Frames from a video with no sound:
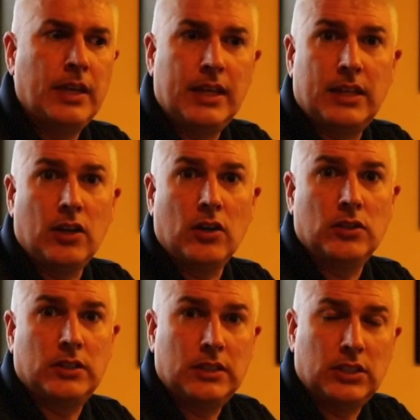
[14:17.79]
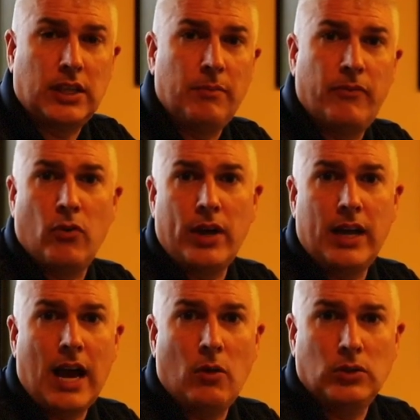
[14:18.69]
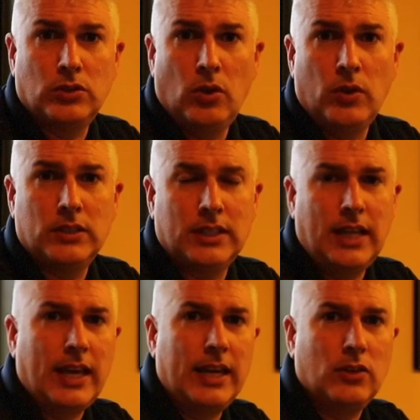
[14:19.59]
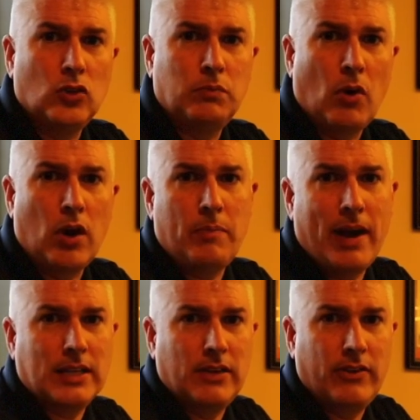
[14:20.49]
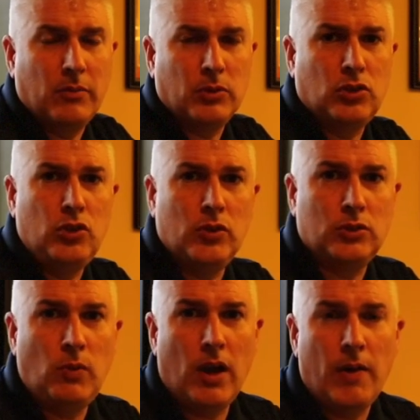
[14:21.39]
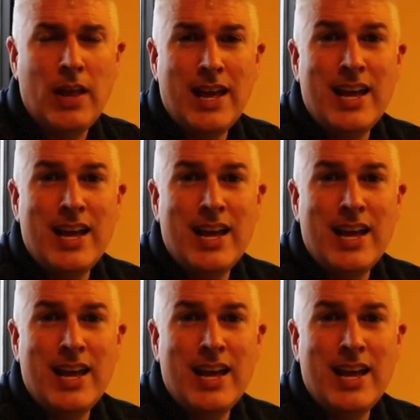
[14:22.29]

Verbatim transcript: get theirs, just give them 48 hours notice and they can get those party packs available to you as well.